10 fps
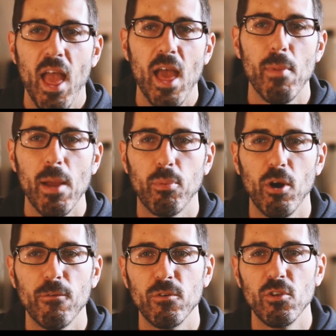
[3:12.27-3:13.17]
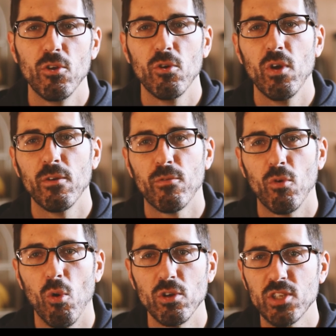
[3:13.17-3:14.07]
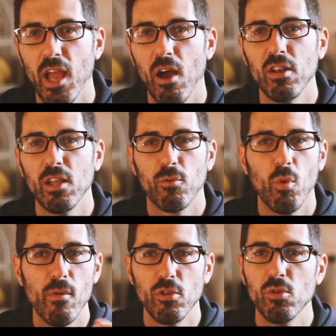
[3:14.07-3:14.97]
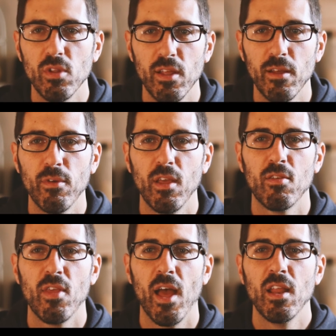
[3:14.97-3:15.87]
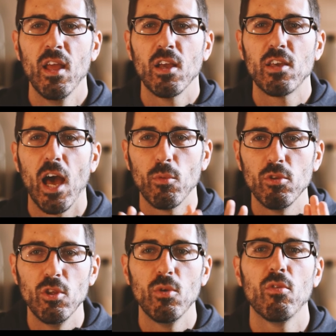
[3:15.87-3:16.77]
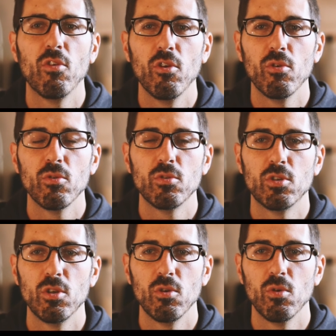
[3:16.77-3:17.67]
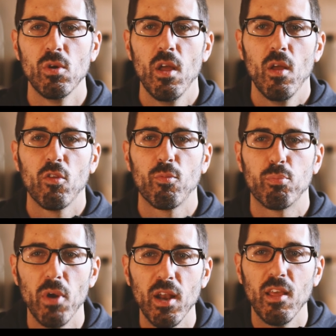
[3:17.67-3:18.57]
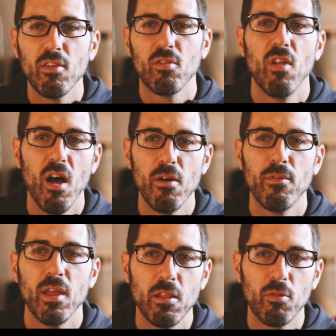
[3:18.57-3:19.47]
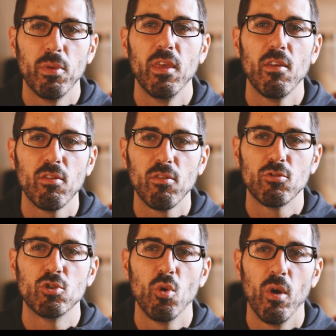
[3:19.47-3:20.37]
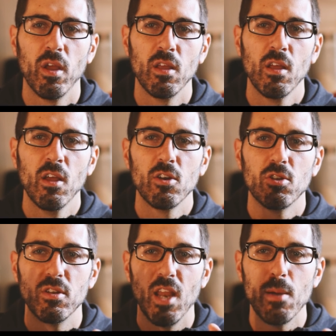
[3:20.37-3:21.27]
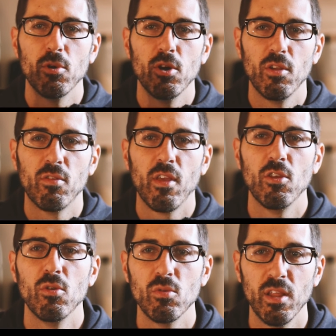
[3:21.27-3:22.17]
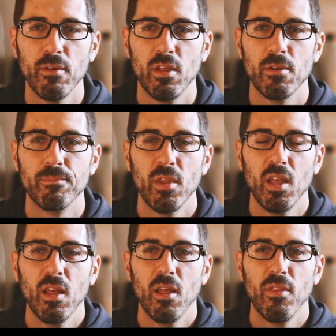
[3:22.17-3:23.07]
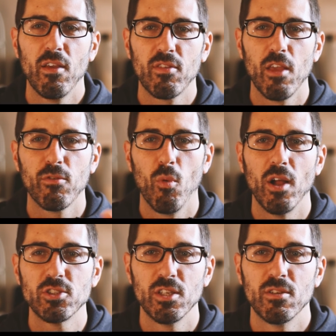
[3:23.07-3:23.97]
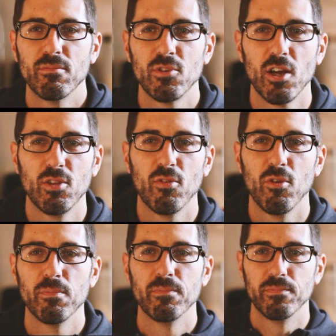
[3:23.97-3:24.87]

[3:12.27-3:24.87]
And my prayer for you and for Orange County and wherever you live is that God will use you to spread his love and his peace and his joy to the neighborhoods that you live in. Thanks guys for watching. Talk to you soon.